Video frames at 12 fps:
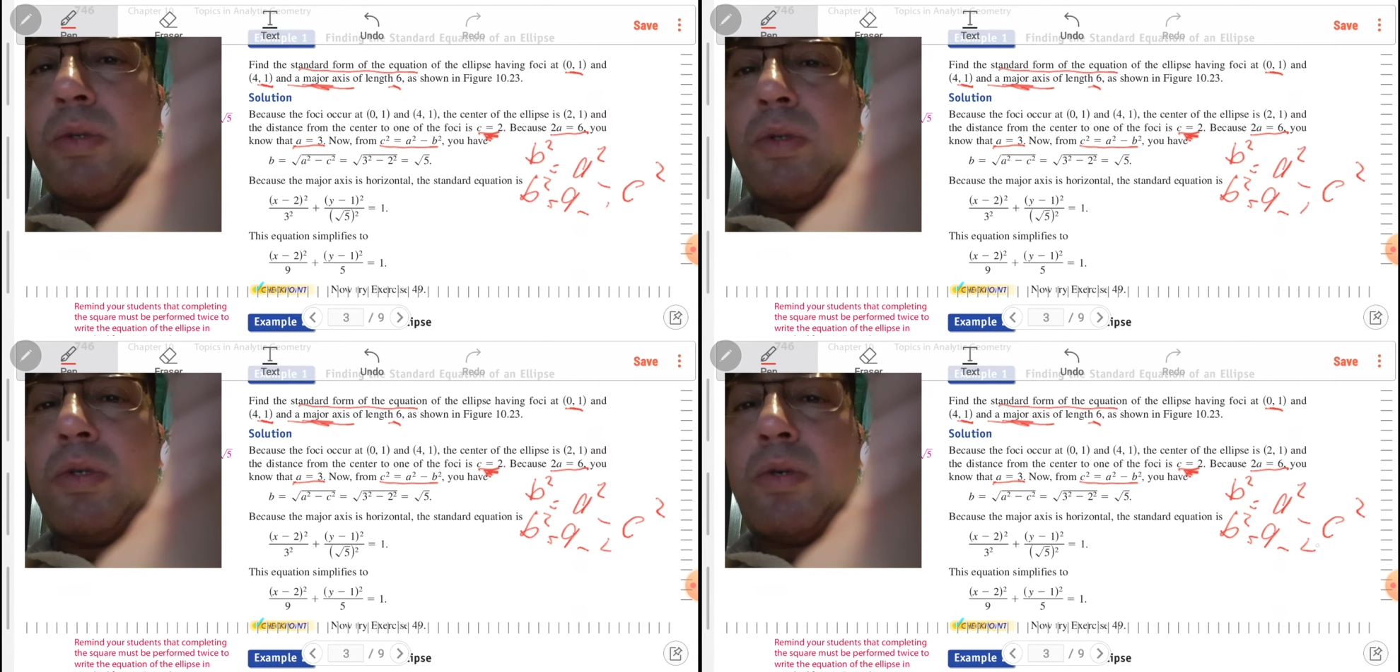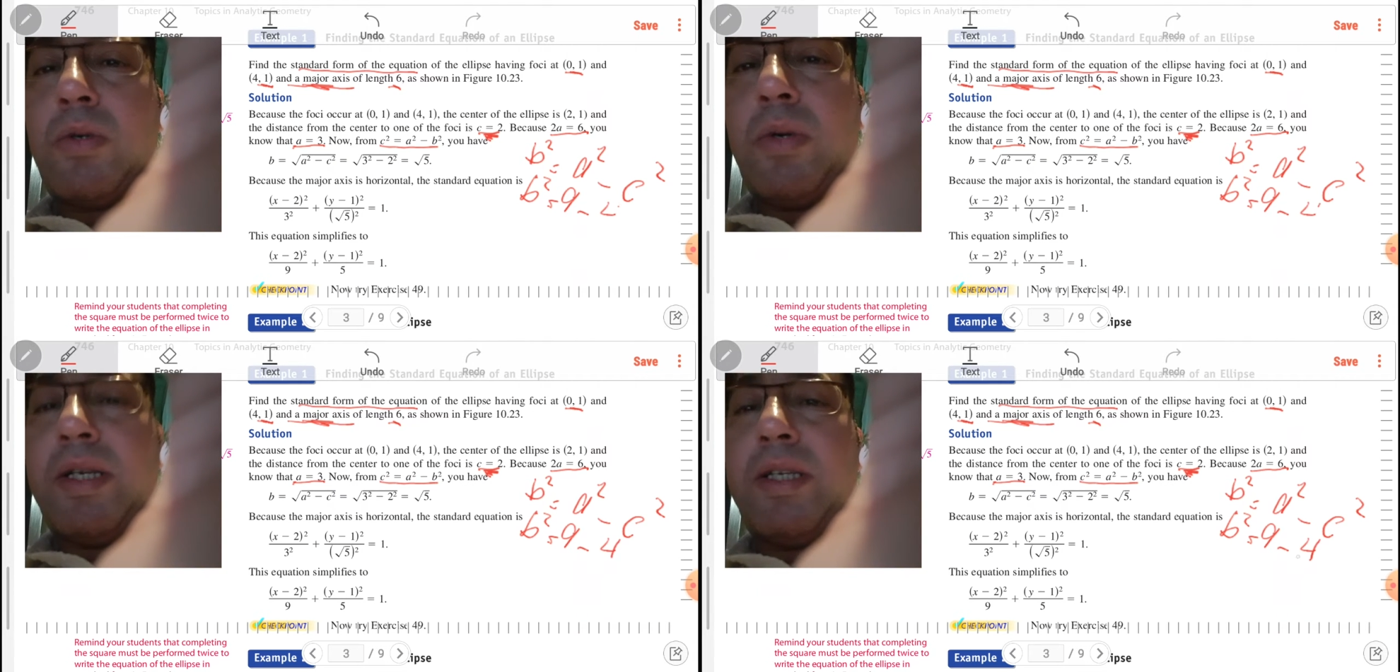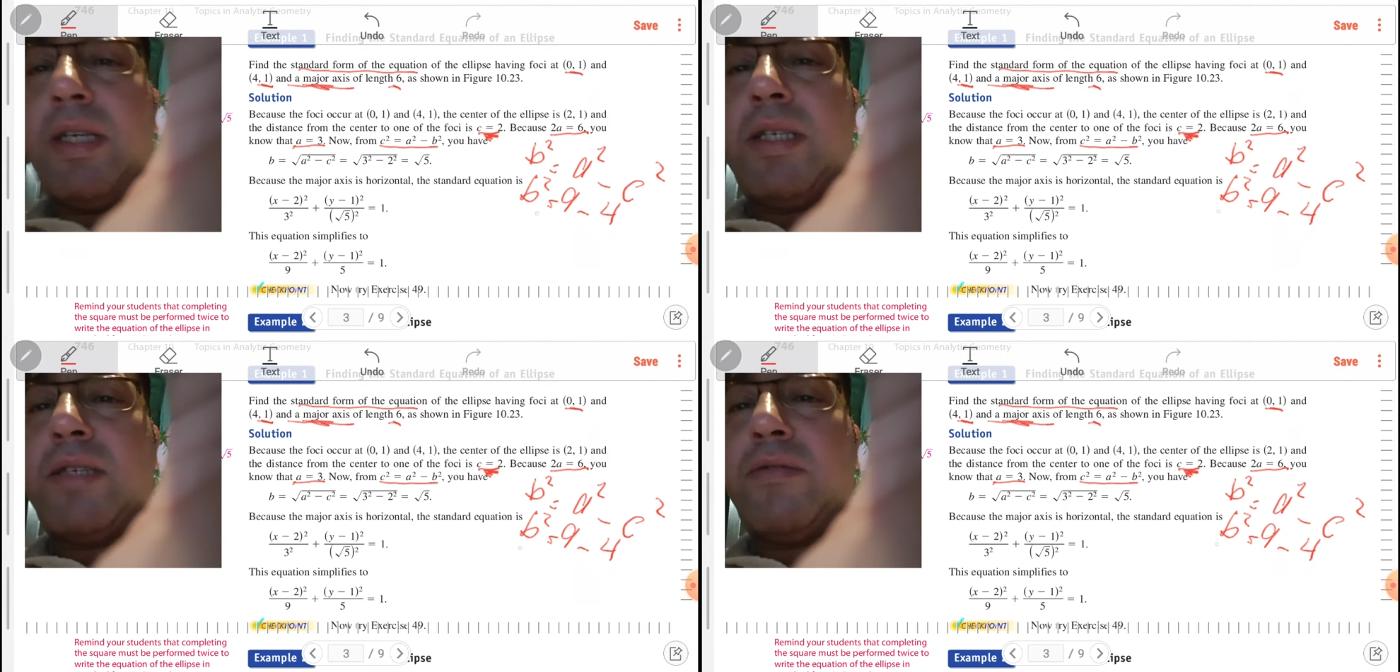2 squared
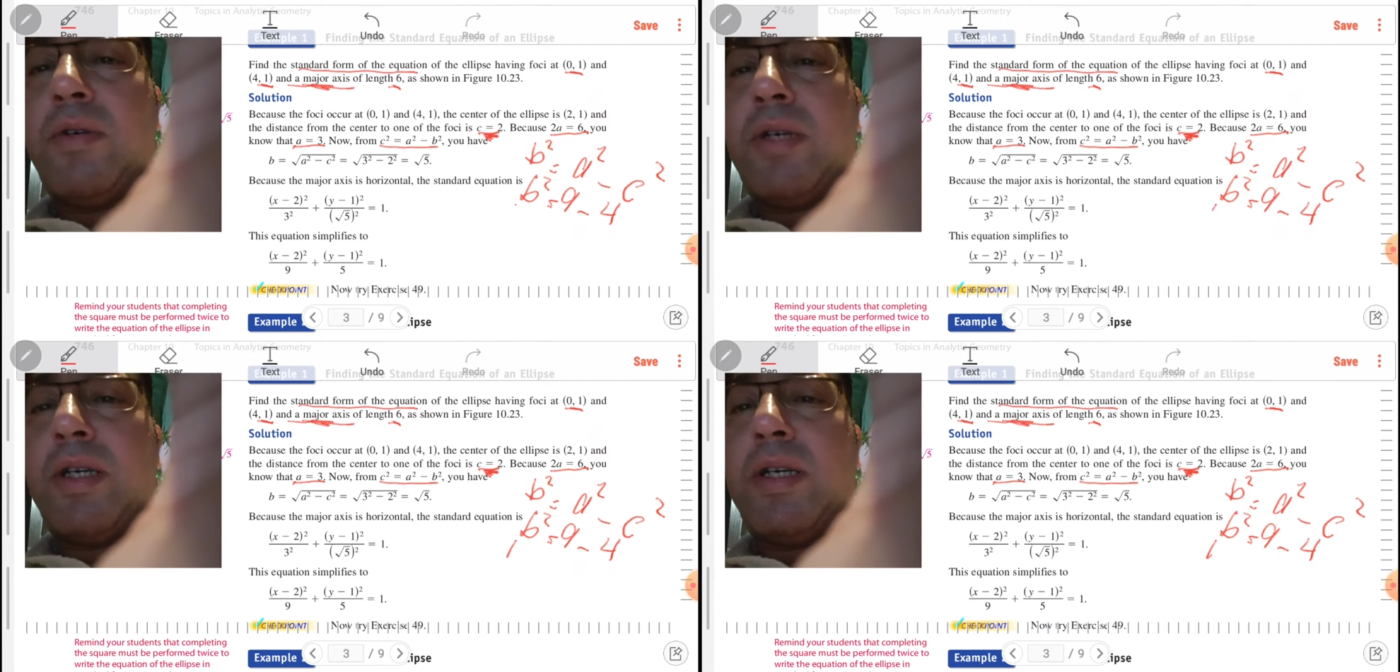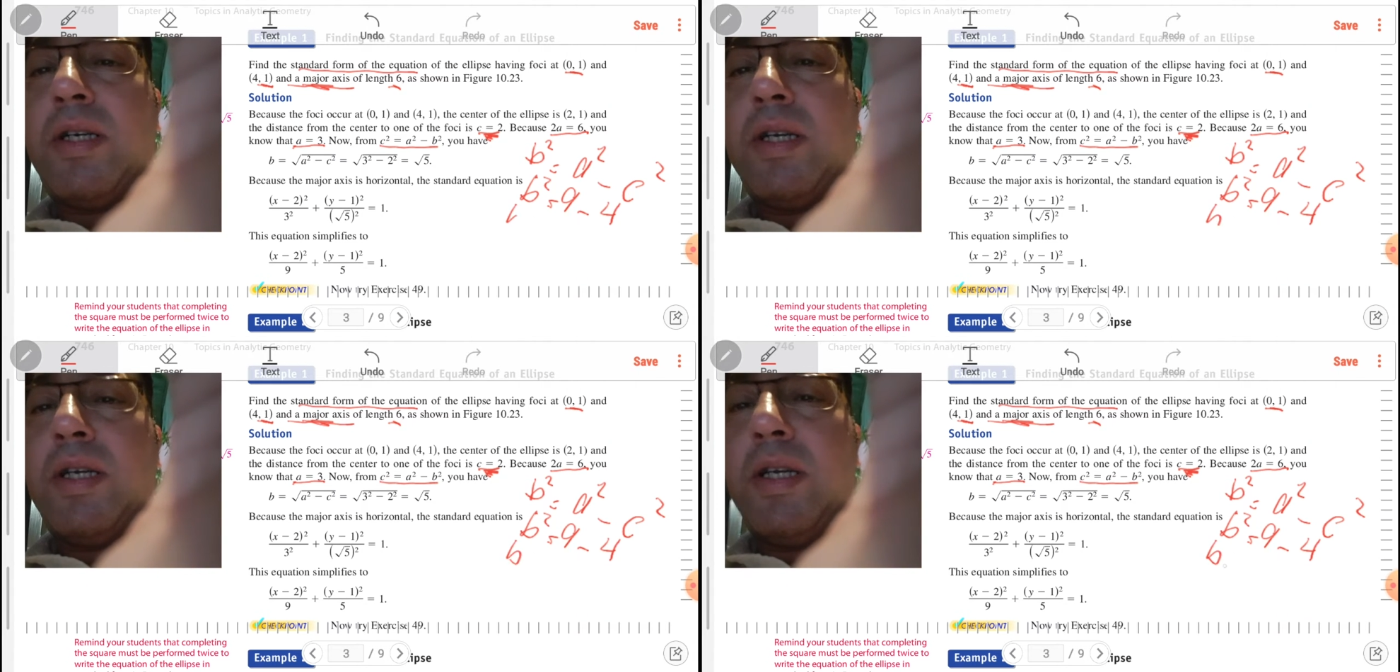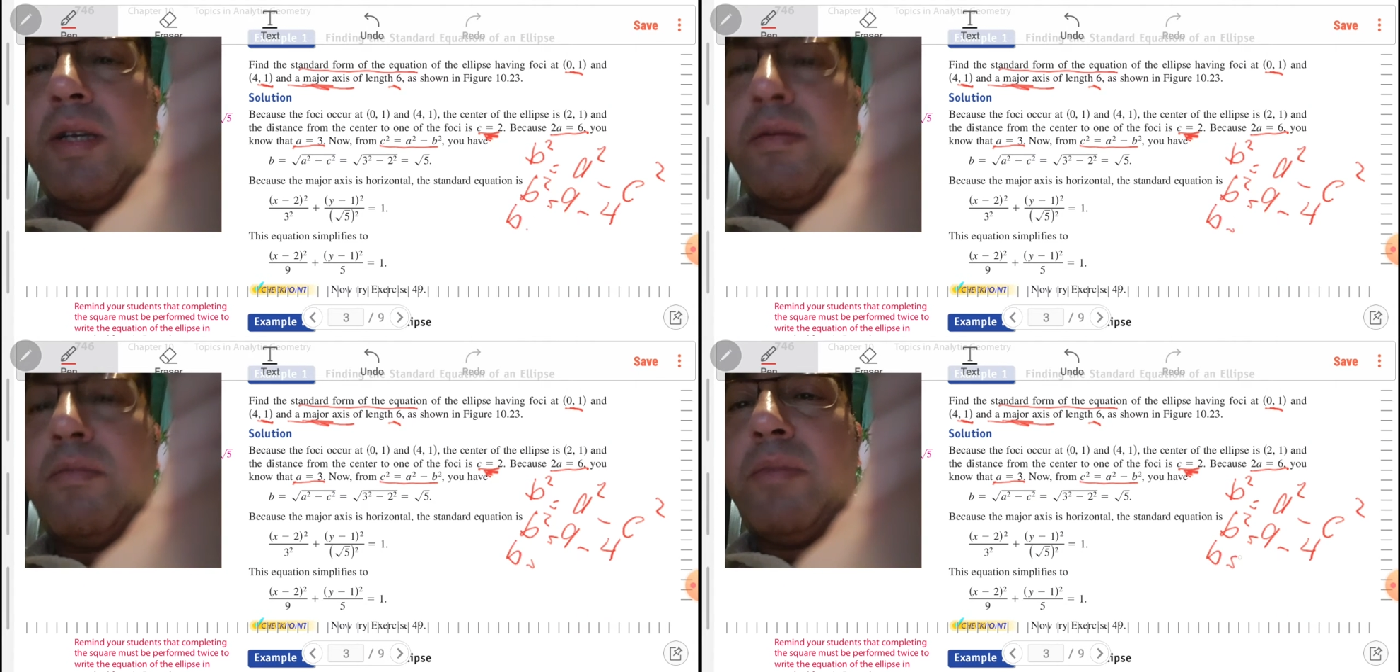is 4.
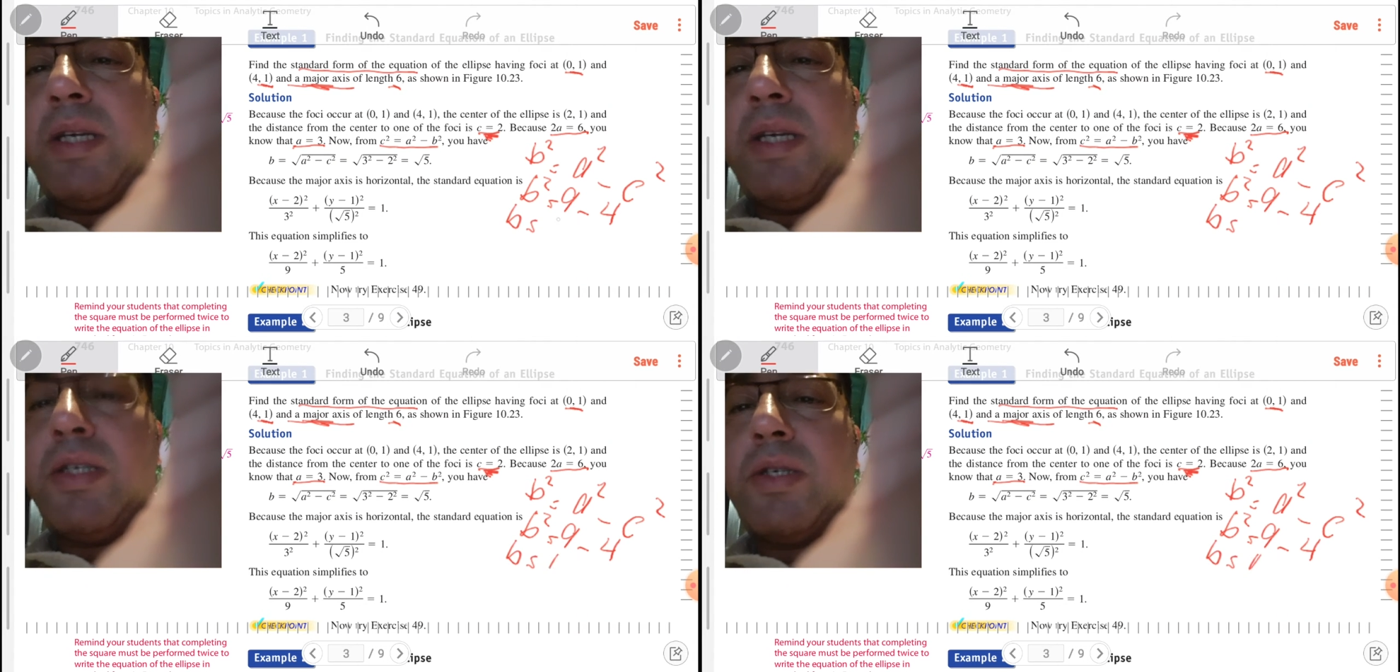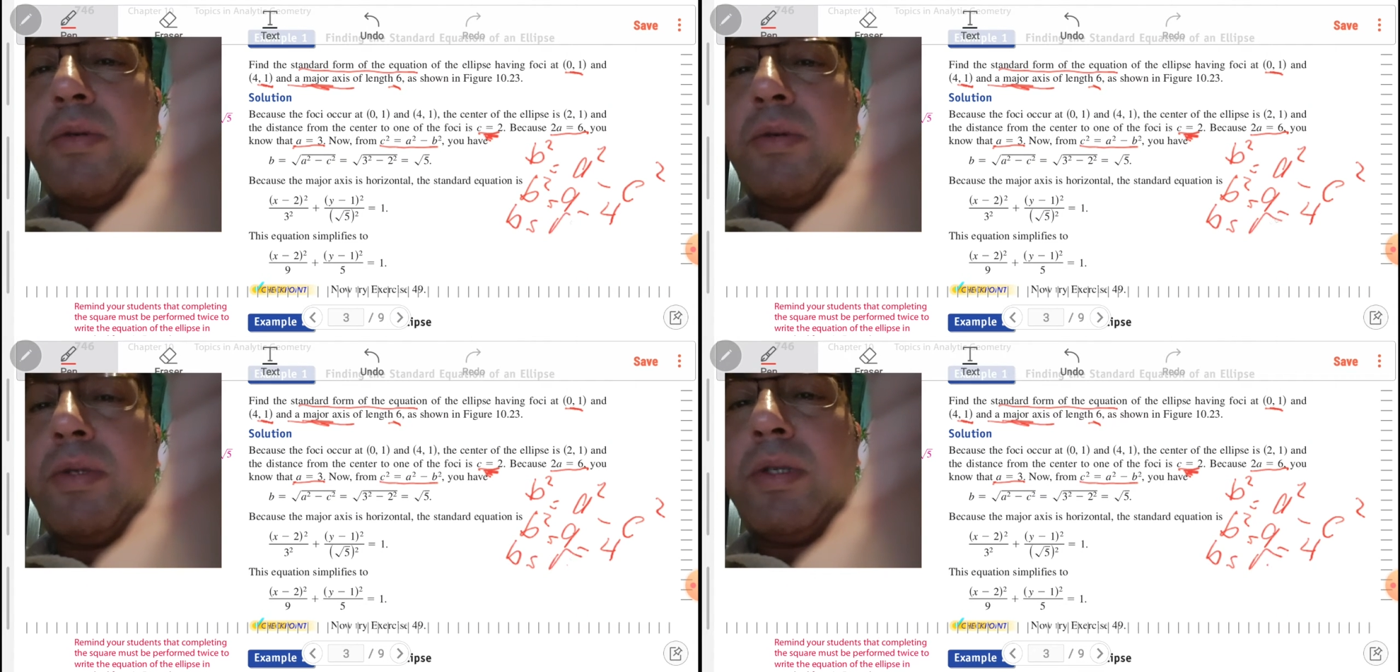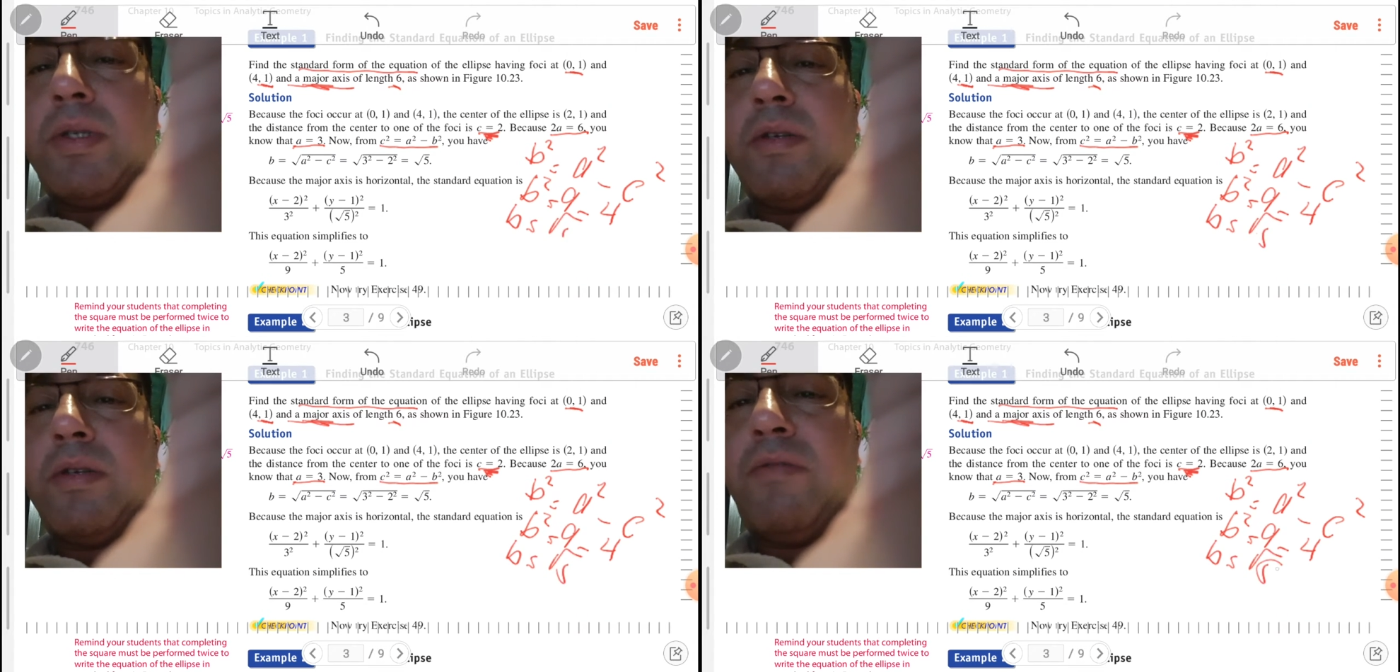B is
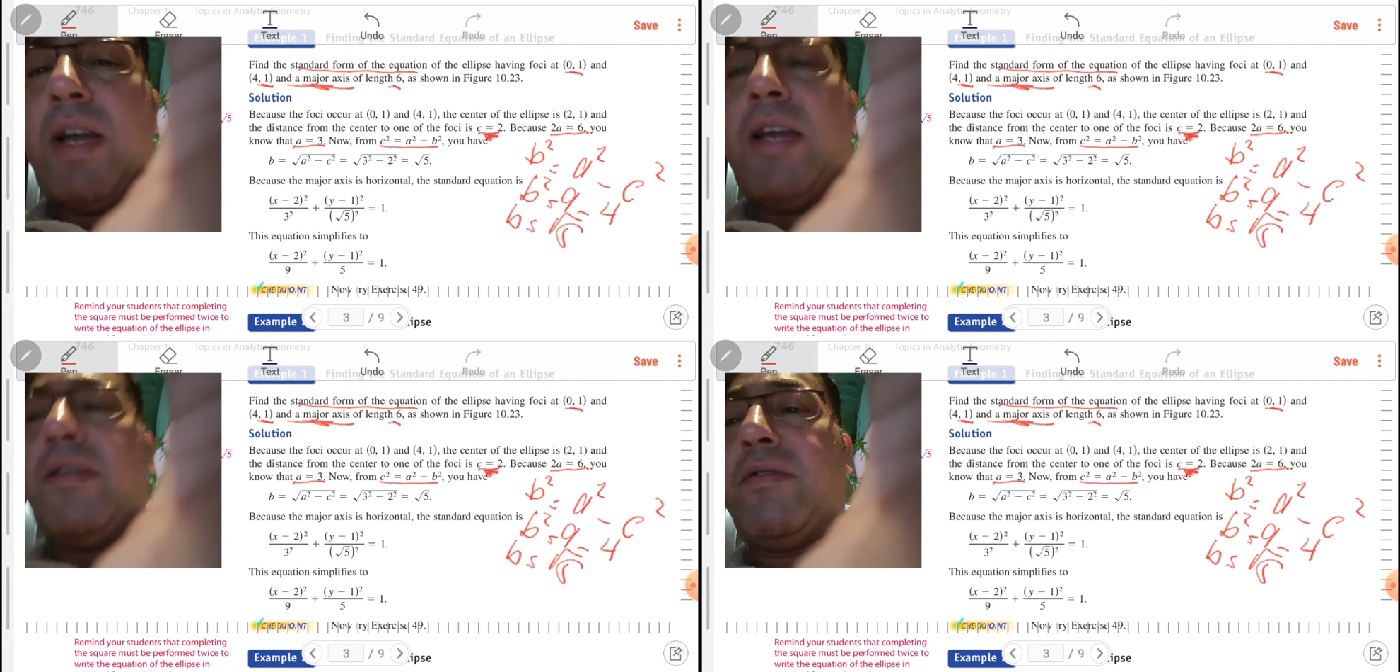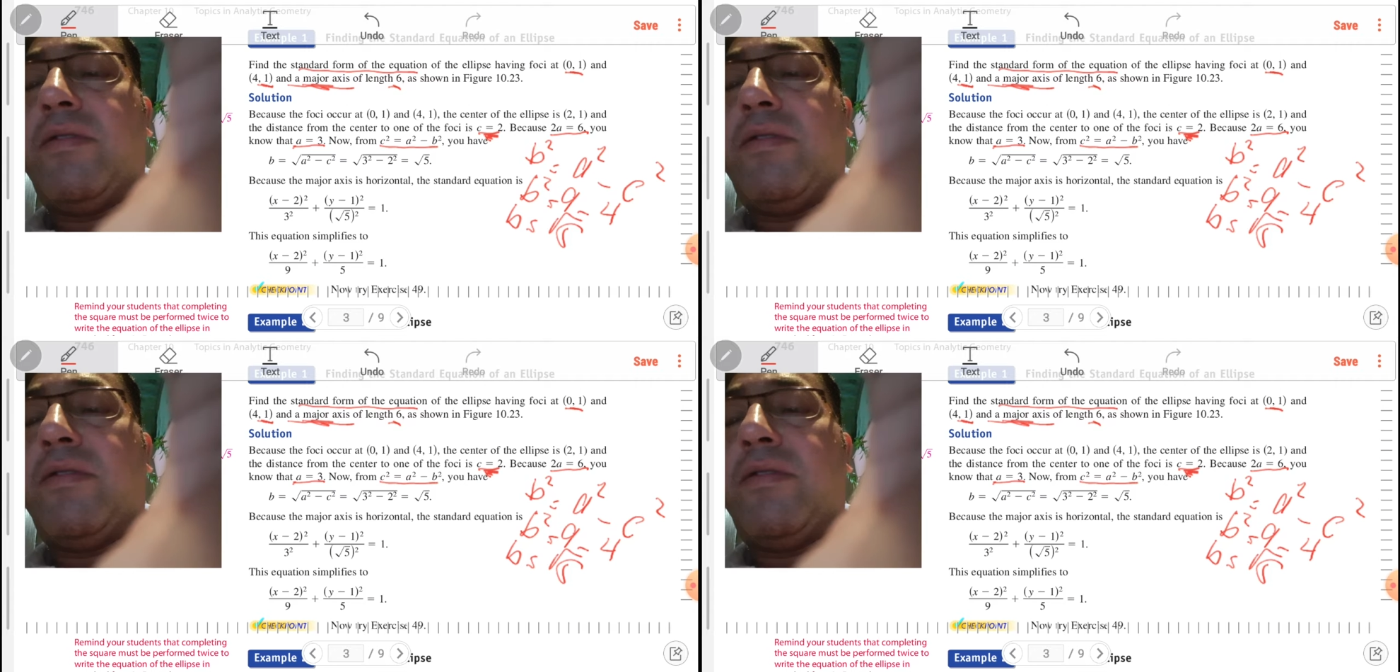root 5.